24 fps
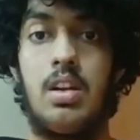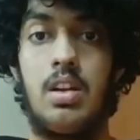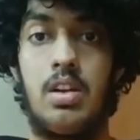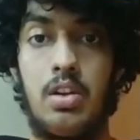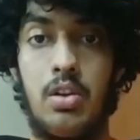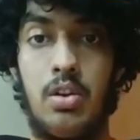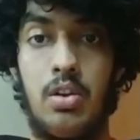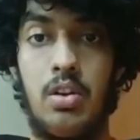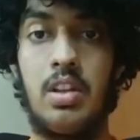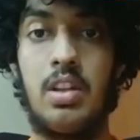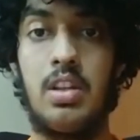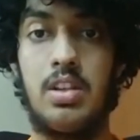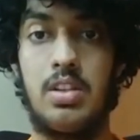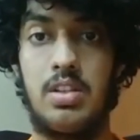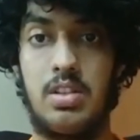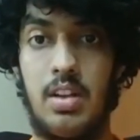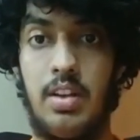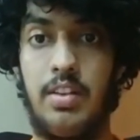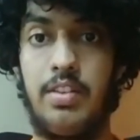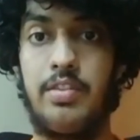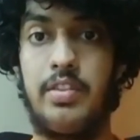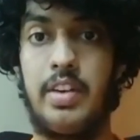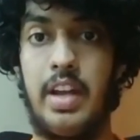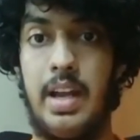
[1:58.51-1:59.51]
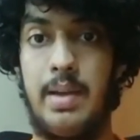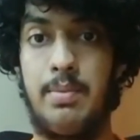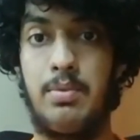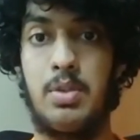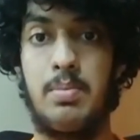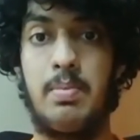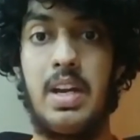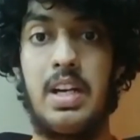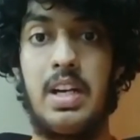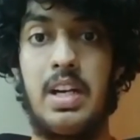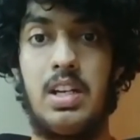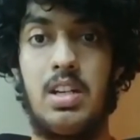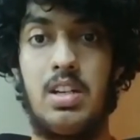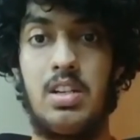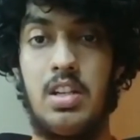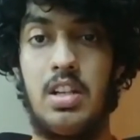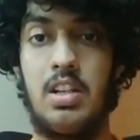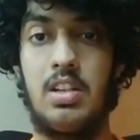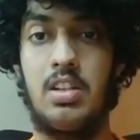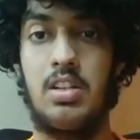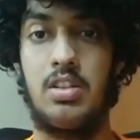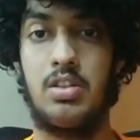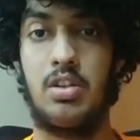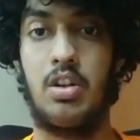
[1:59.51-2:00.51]
During these tough times, mental
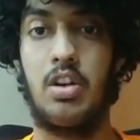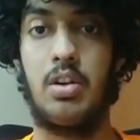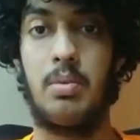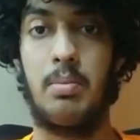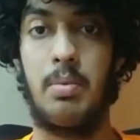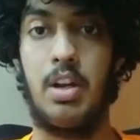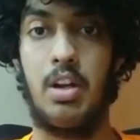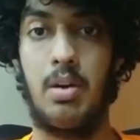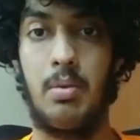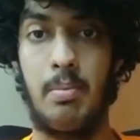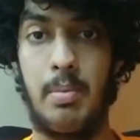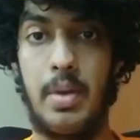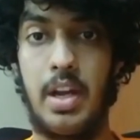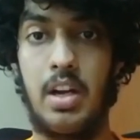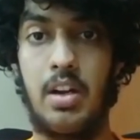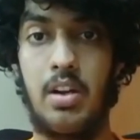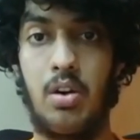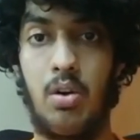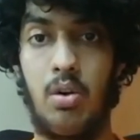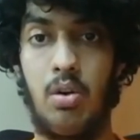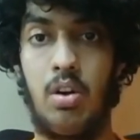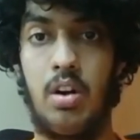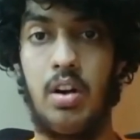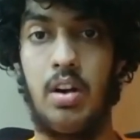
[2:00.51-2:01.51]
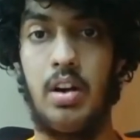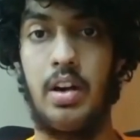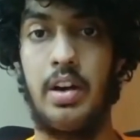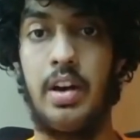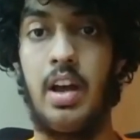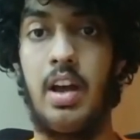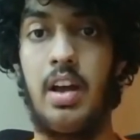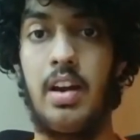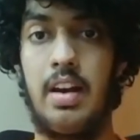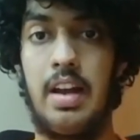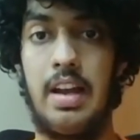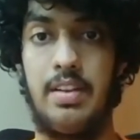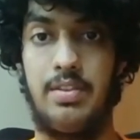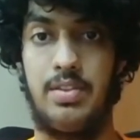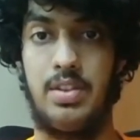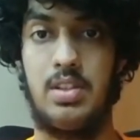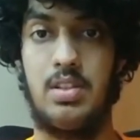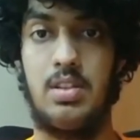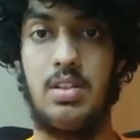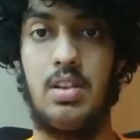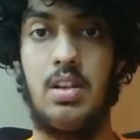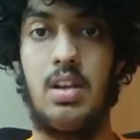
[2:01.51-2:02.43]
strength is going to play a big role in our lives.